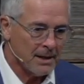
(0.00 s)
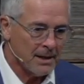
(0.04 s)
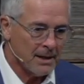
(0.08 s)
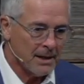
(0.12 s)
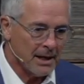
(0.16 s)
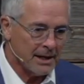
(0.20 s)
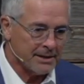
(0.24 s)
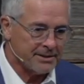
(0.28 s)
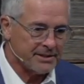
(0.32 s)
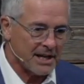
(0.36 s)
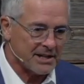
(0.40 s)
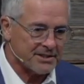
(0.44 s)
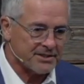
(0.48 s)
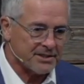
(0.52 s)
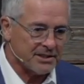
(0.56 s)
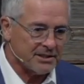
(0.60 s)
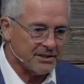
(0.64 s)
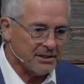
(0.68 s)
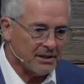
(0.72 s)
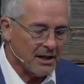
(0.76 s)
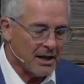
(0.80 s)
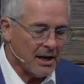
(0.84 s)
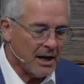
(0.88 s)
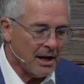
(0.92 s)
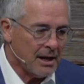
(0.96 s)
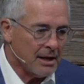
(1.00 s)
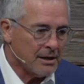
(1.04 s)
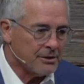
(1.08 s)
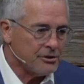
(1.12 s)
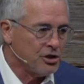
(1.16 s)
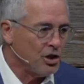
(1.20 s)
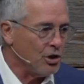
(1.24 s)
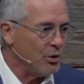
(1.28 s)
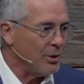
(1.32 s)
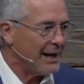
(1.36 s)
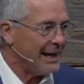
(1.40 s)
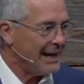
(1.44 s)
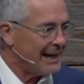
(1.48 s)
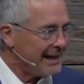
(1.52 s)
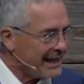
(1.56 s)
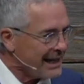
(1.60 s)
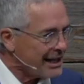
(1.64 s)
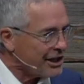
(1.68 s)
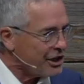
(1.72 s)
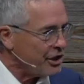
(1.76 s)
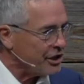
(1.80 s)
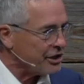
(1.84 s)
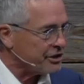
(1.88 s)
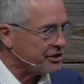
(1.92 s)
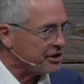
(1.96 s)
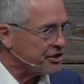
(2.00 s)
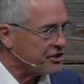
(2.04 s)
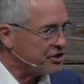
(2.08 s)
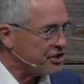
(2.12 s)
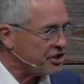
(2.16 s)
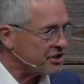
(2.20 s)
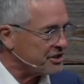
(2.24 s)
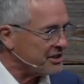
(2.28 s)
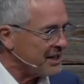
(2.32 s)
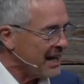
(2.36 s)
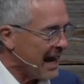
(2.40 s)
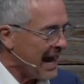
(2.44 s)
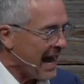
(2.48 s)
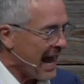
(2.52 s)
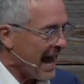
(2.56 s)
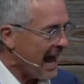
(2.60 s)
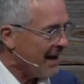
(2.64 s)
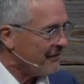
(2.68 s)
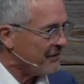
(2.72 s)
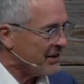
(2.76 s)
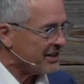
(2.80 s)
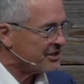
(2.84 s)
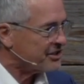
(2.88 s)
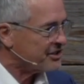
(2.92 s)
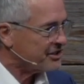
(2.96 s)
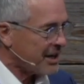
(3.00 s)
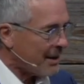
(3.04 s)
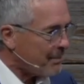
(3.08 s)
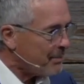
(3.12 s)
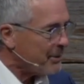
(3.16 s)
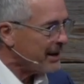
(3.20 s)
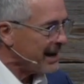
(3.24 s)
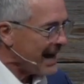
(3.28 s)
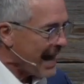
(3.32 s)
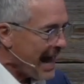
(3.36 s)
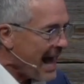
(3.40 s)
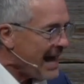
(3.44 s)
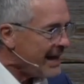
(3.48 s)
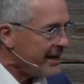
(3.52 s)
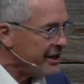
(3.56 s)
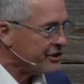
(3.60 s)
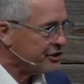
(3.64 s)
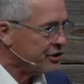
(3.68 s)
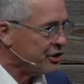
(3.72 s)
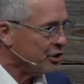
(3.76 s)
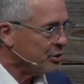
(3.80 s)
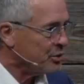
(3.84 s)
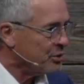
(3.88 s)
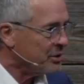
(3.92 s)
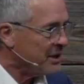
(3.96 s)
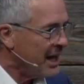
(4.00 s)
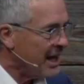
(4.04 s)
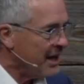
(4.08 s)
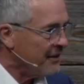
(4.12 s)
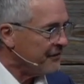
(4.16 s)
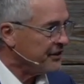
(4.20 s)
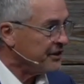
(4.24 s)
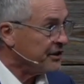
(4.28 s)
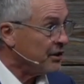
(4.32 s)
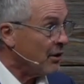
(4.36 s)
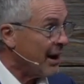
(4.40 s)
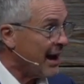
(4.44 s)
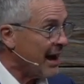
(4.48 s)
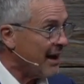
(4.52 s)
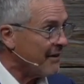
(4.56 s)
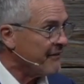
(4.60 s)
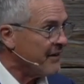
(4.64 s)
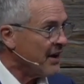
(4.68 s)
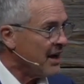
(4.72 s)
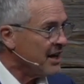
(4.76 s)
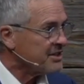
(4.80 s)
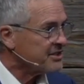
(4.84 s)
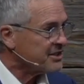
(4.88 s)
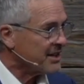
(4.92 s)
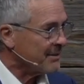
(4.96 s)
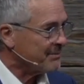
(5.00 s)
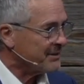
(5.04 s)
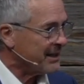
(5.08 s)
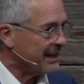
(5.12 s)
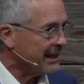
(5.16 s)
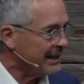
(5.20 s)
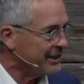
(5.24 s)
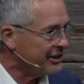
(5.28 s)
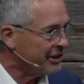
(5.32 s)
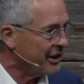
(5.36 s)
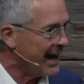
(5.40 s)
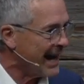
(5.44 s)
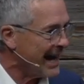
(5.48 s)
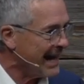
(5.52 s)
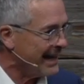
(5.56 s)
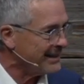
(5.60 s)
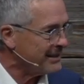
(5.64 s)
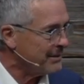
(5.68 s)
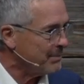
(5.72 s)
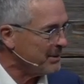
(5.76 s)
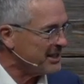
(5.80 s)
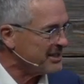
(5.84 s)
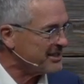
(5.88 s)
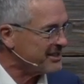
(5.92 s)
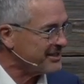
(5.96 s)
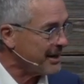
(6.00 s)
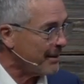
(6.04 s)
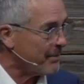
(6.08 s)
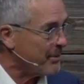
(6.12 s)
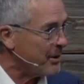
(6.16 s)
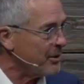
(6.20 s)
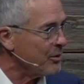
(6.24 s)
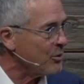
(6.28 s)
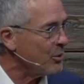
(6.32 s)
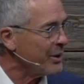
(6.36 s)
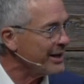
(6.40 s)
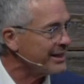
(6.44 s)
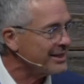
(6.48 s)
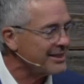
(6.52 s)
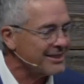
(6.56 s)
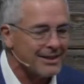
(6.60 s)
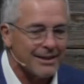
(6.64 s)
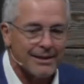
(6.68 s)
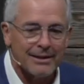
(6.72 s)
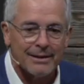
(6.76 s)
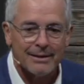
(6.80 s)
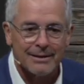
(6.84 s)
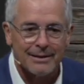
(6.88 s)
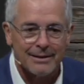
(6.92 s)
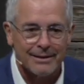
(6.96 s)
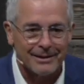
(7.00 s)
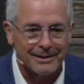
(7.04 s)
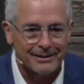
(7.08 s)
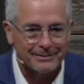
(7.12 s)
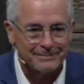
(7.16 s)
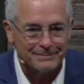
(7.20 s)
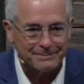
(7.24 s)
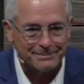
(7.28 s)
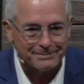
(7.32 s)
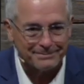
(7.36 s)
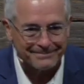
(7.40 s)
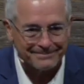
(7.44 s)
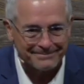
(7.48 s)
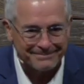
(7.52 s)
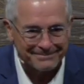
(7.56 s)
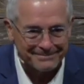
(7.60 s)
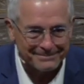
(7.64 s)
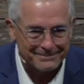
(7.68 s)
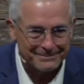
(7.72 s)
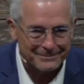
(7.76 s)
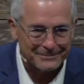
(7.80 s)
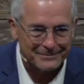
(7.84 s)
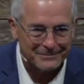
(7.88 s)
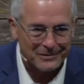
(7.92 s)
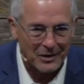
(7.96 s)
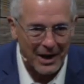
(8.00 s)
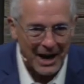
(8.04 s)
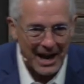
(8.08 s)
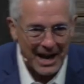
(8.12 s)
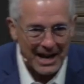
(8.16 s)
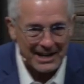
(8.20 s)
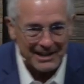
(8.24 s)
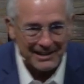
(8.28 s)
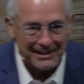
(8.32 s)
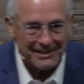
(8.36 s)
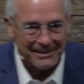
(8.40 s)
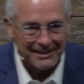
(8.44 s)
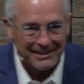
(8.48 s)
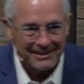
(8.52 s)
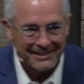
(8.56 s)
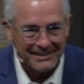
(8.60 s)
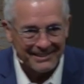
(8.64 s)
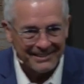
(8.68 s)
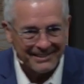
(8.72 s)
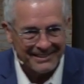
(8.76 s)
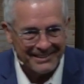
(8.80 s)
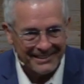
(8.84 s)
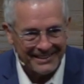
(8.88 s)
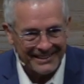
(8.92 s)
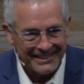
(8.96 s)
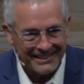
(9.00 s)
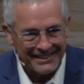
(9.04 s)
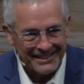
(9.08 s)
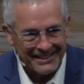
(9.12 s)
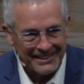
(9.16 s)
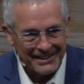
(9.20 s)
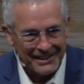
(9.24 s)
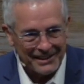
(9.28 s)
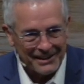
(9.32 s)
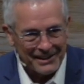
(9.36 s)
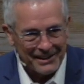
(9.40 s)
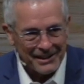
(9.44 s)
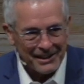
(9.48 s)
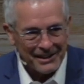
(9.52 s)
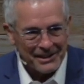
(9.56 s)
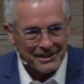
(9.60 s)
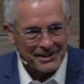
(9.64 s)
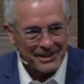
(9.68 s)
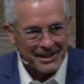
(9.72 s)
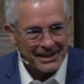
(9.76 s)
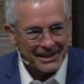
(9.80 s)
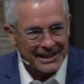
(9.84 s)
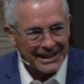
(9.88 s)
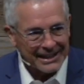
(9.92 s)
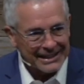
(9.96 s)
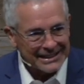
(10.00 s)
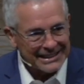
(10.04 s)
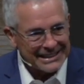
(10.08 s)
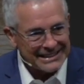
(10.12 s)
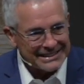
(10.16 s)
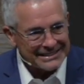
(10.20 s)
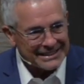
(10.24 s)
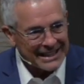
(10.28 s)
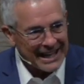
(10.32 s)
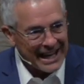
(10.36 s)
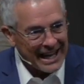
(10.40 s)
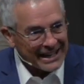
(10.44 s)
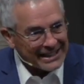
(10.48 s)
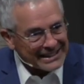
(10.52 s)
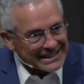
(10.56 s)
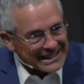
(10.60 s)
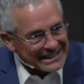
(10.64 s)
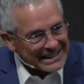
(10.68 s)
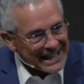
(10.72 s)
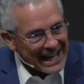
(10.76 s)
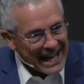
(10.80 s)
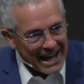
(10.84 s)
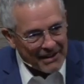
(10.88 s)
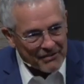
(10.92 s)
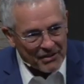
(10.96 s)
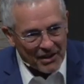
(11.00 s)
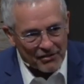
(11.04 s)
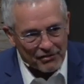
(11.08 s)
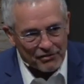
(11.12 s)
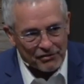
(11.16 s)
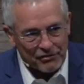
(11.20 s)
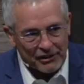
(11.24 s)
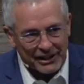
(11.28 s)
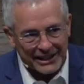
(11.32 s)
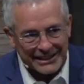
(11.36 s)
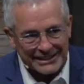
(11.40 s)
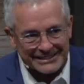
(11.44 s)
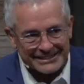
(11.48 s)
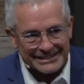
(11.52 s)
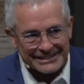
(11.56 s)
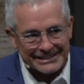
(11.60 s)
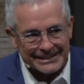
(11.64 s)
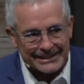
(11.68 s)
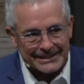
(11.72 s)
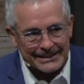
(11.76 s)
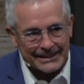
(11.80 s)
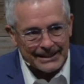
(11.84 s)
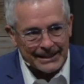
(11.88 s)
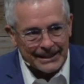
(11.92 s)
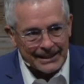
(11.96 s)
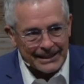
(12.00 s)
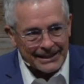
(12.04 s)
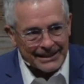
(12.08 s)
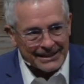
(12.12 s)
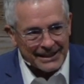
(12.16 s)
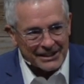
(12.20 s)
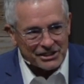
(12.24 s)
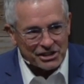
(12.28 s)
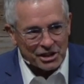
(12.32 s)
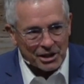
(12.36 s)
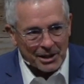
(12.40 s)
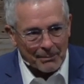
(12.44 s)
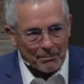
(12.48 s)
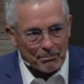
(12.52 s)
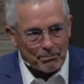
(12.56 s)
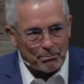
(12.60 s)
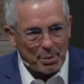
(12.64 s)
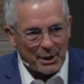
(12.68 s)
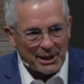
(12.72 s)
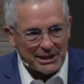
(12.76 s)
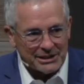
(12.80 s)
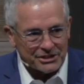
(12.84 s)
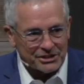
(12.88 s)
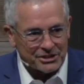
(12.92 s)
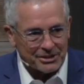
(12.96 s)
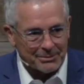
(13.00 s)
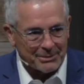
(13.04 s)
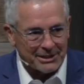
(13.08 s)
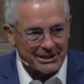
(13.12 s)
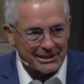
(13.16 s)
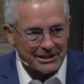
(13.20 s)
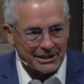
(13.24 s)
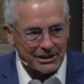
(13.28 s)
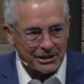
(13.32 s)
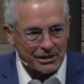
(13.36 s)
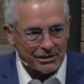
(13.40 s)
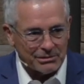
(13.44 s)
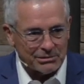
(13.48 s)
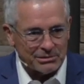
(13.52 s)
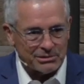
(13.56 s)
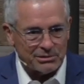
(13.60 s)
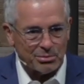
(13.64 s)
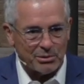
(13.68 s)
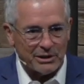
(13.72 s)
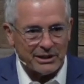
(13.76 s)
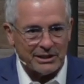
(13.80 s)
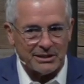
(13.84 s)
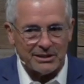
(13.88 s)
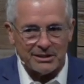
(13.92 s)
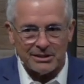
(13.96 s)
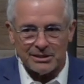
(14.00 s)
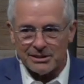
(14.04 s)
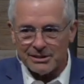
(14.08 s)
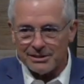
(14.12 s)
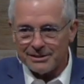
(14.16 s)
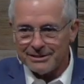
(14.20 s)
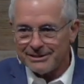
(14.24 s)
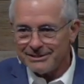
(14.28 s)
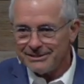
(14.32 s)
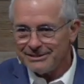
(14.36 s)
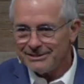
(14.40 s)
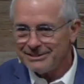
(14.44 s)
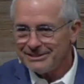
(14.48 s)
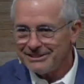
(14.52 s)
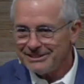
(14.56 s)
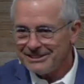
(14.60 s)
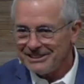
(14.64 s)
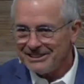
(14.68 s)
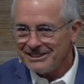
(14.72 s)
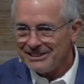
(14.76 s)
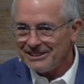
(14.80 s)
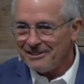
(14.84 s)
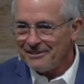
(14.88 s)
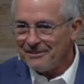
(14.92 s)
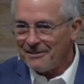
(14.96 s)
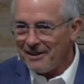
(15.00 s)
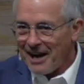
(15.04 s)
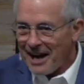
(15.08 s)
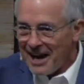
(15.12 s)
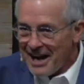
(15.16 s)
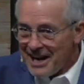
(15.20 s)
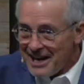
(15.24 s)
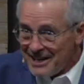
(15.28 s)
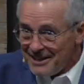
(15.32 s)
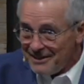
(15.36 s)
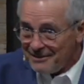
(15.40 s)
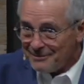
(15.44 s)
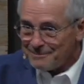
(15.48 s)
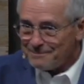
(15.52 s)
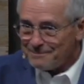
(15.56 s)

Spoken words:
It doesn't do any good to just have a stubborn attitude if you don't have something in your hand to be stubborn with. Right? You're going to at least need to have a fist that you can punch them in the nose with. Right?